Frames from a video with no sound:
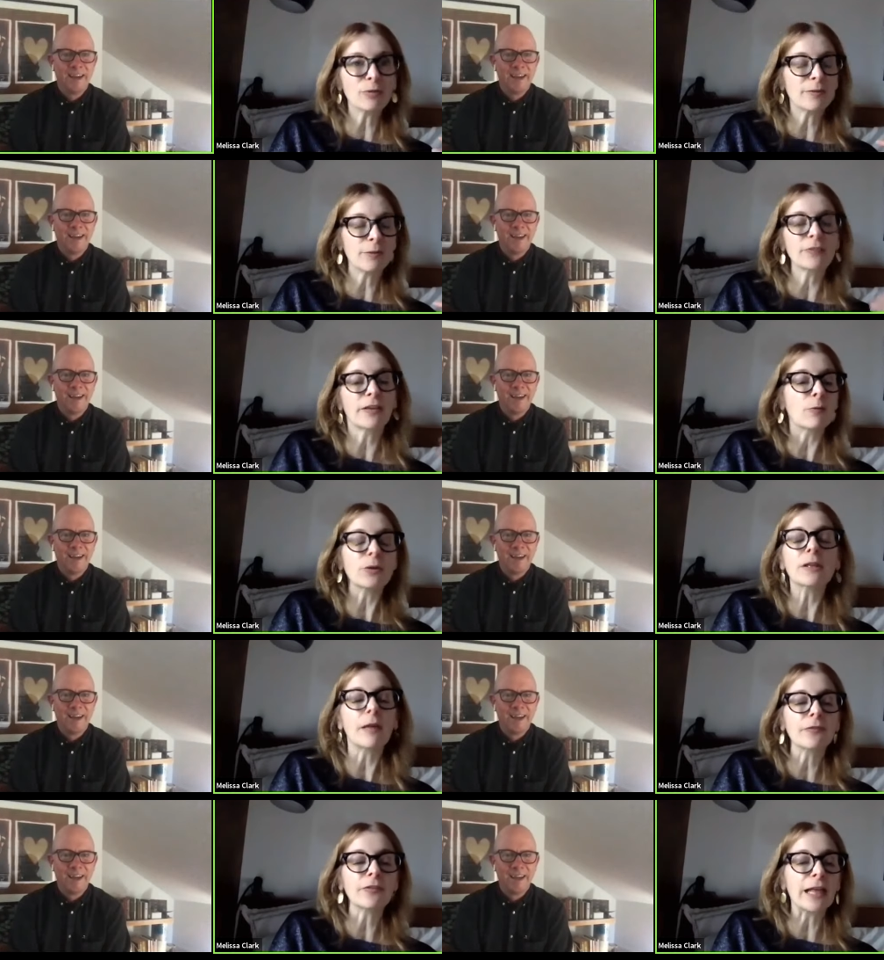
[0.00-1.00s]
Speaker 1: We because we
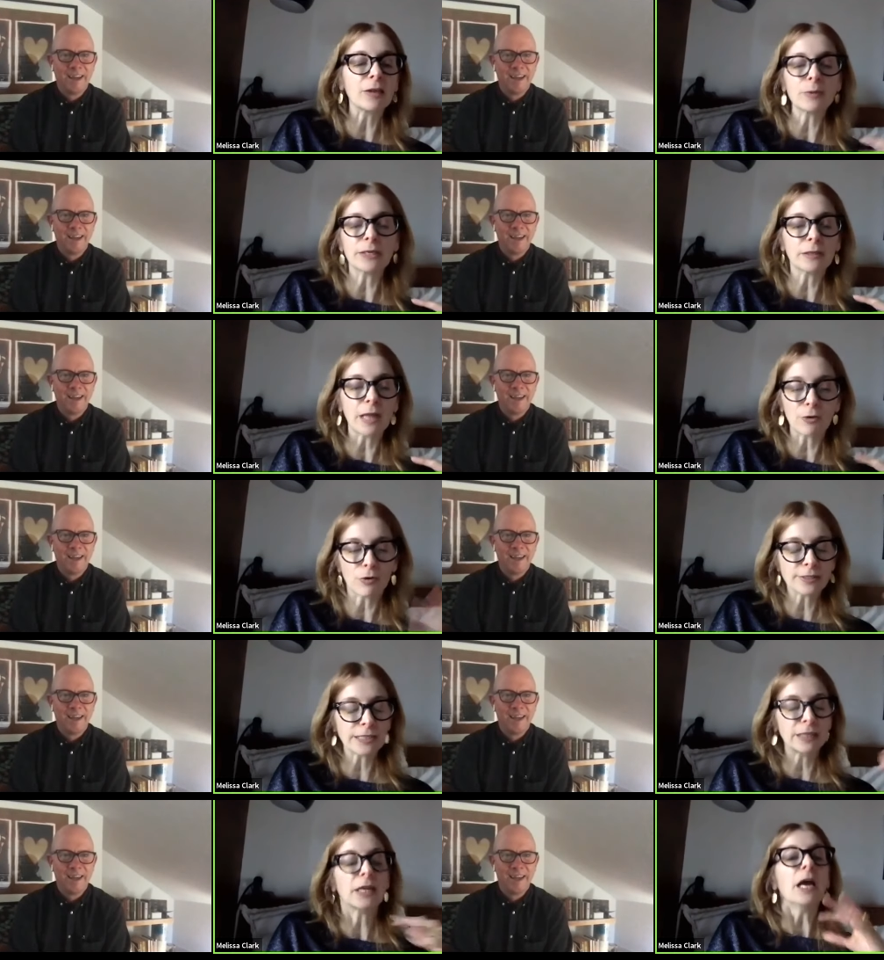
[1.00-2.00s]
love salad. We eat a lot of raw
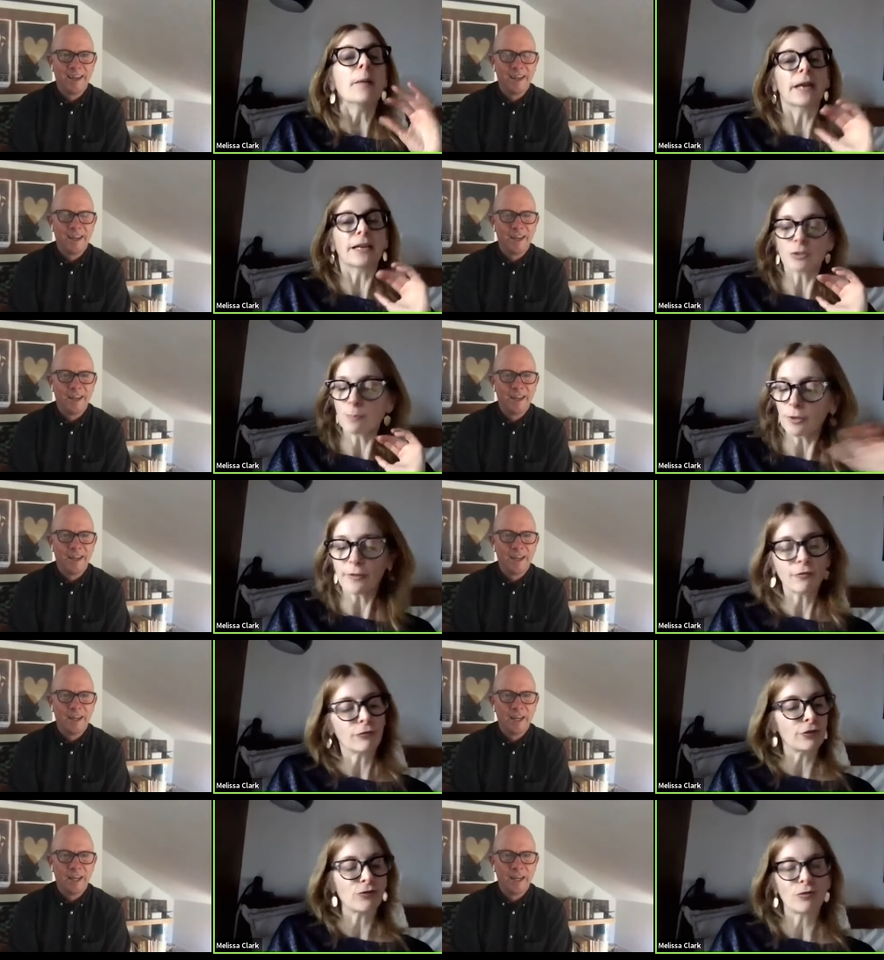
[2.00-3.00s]
salad, but I just put it in
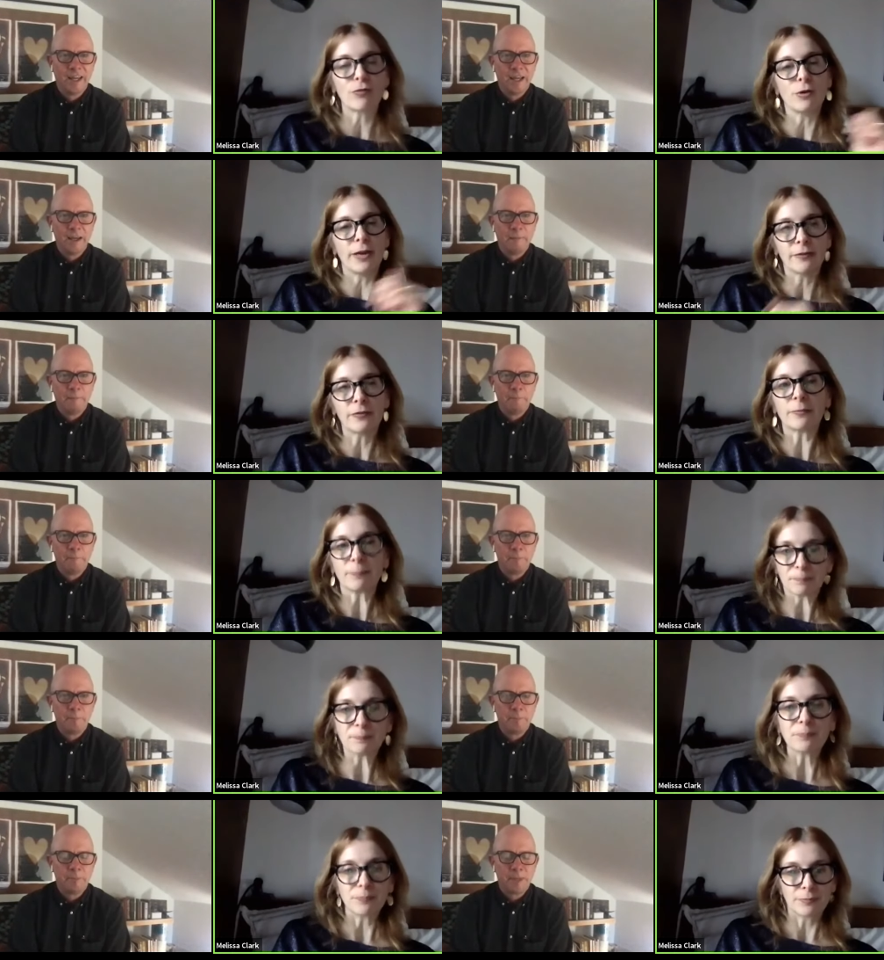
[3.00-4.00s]
the fridge for a few days.
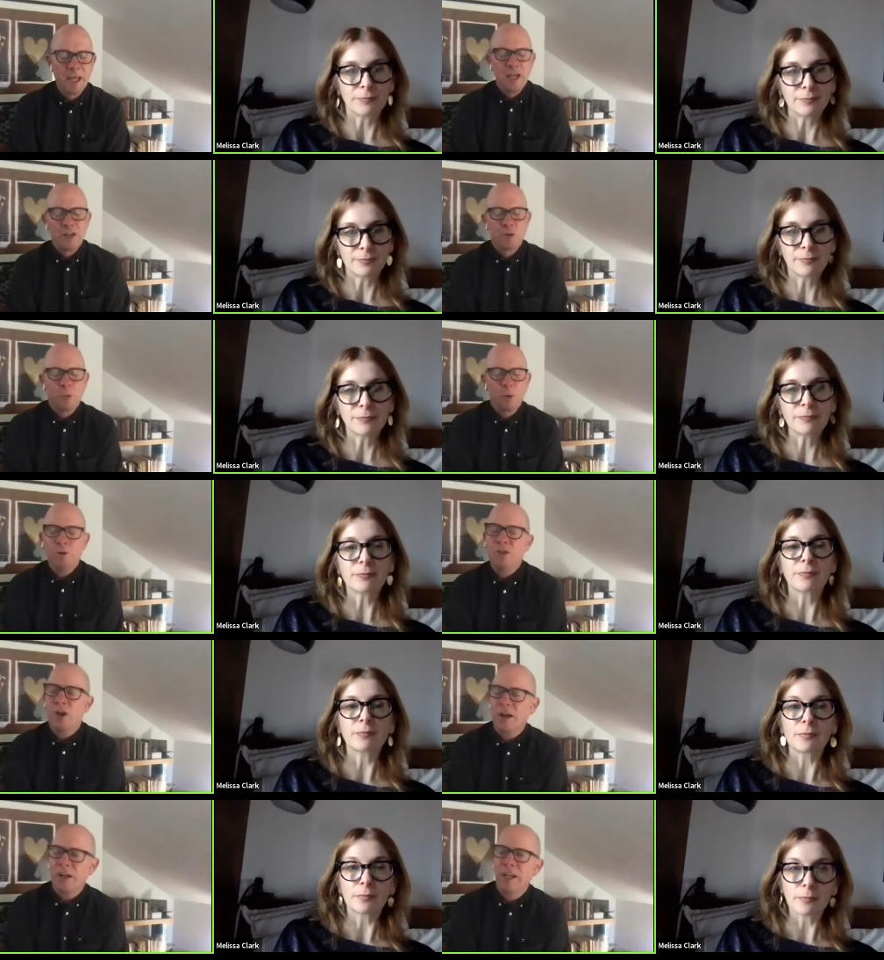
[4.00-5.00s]
Speaker 2: So we
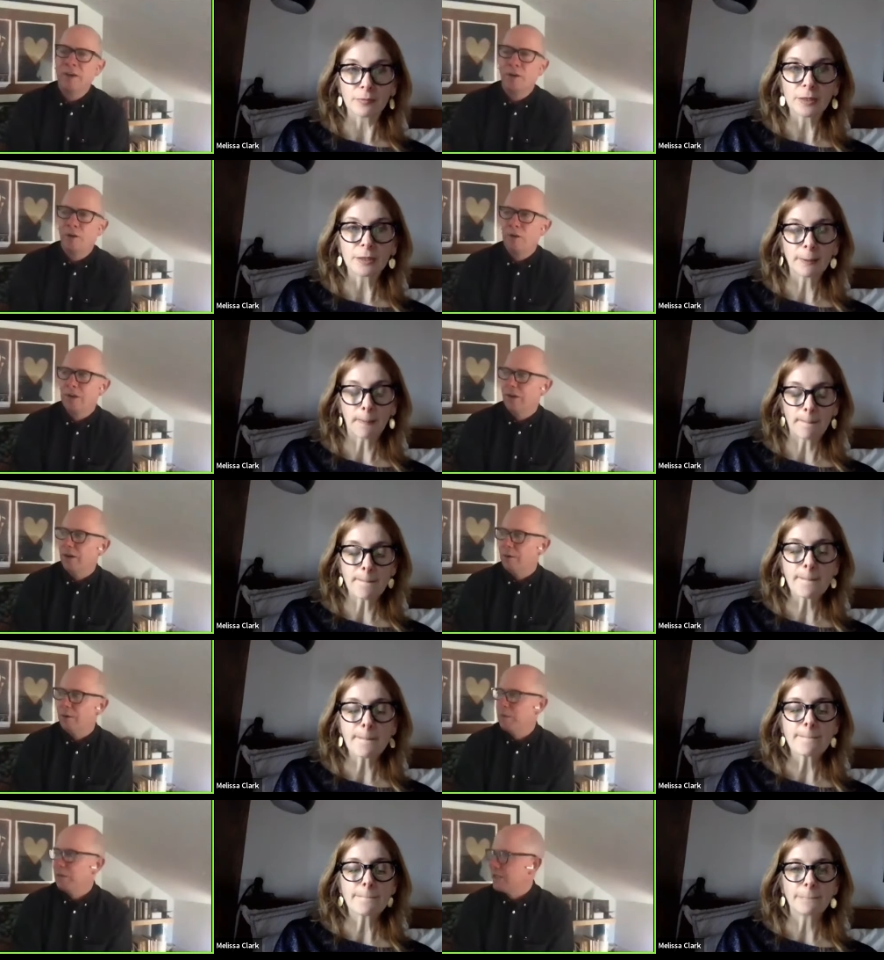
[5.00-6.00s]
were talking
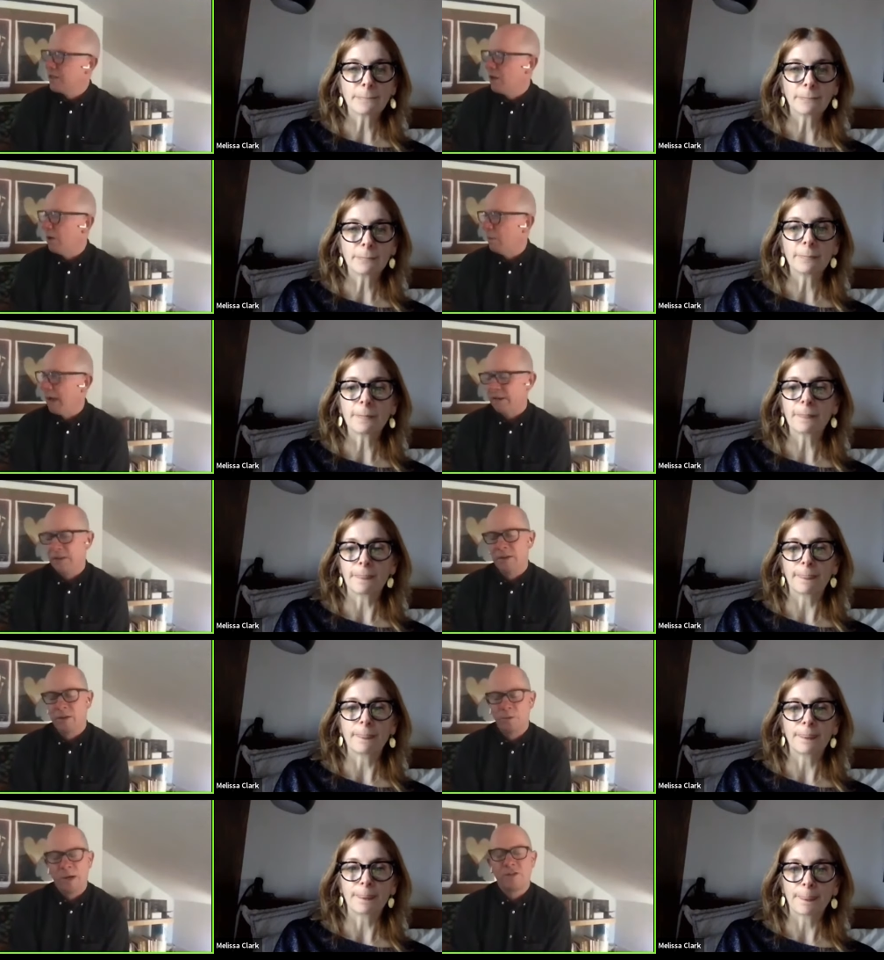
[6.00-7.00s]
earlier, Melissa,
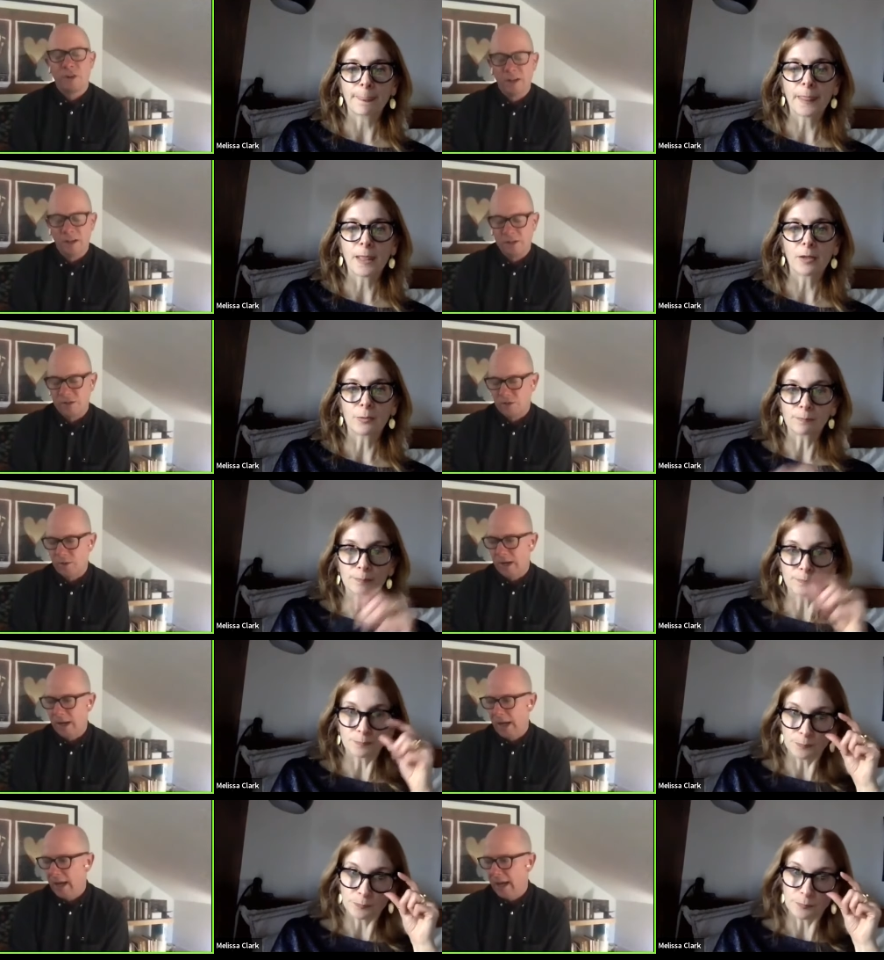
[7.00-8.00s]
about the restaurant
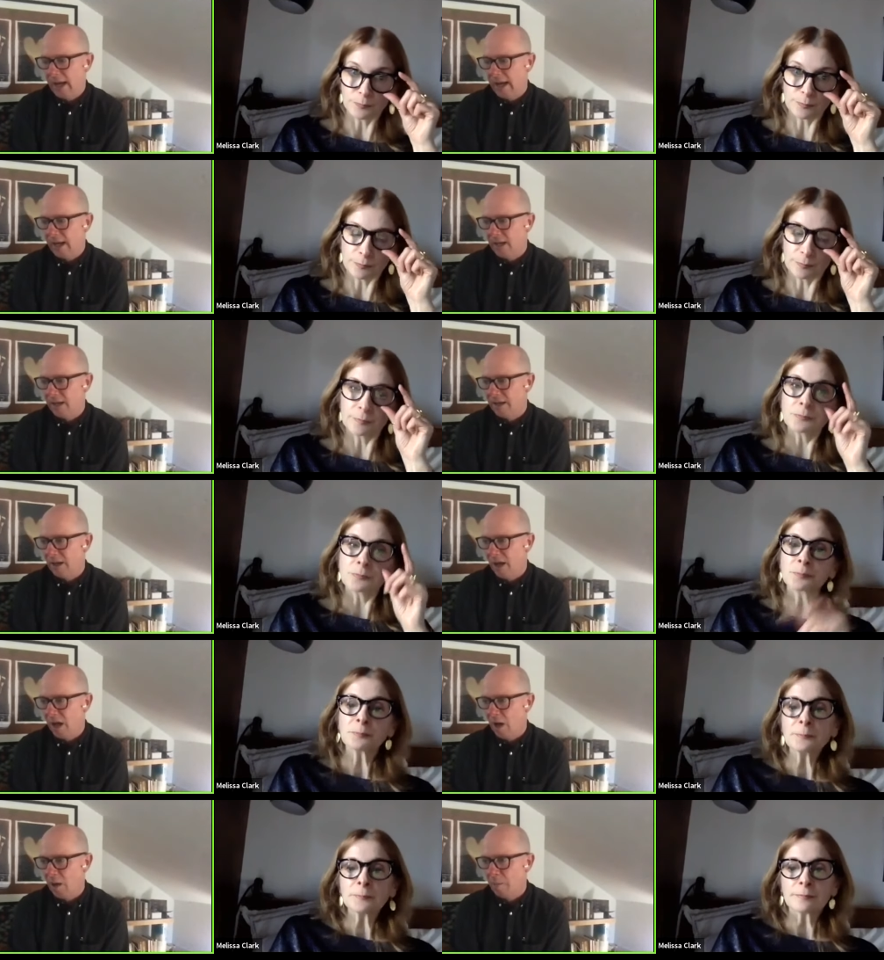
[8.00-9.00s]
industry, and
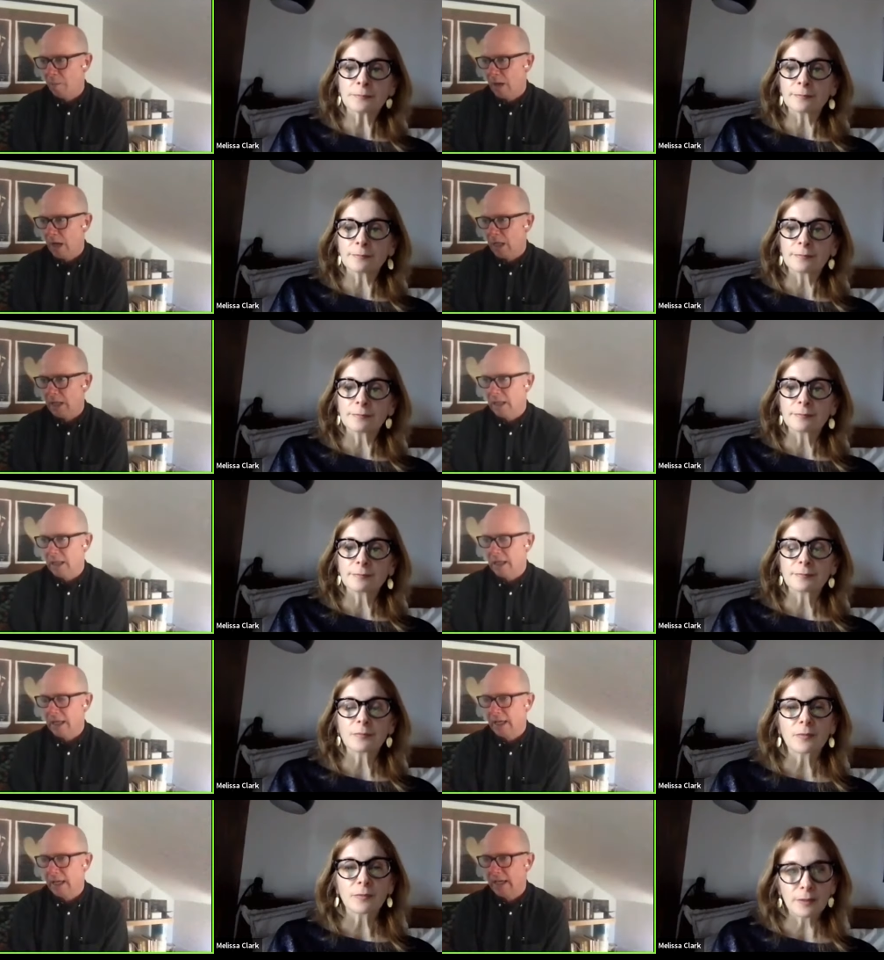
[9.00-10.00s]
um,
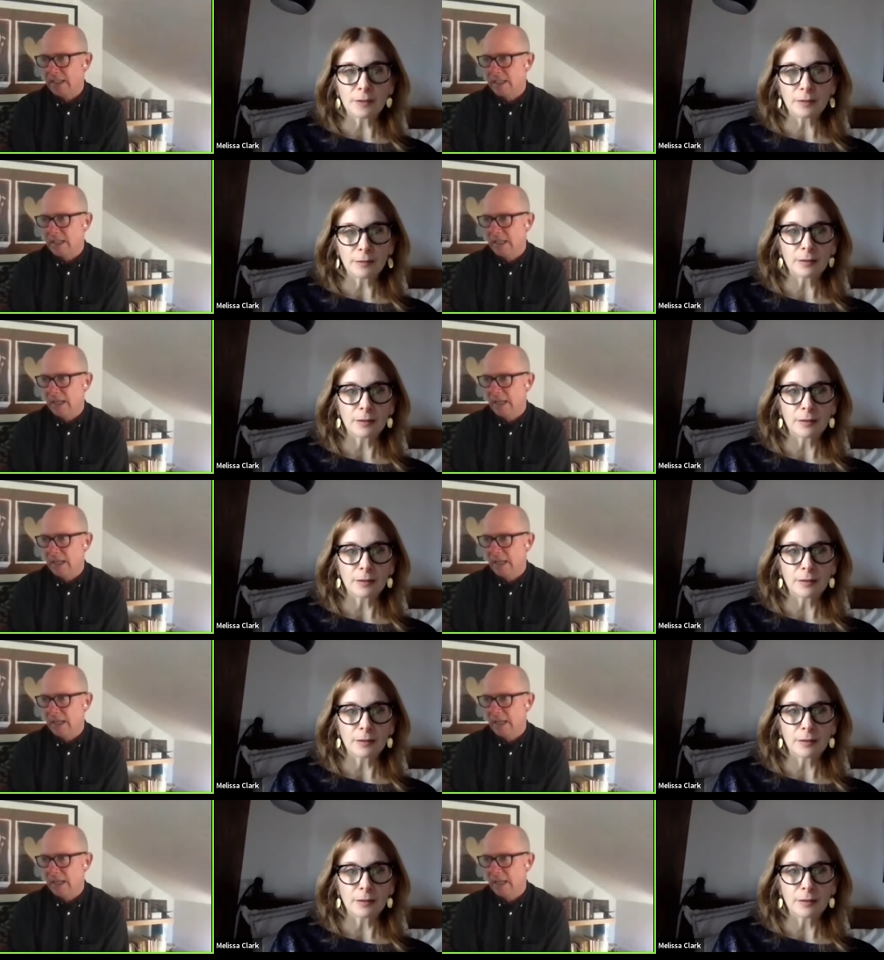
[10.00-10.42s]
it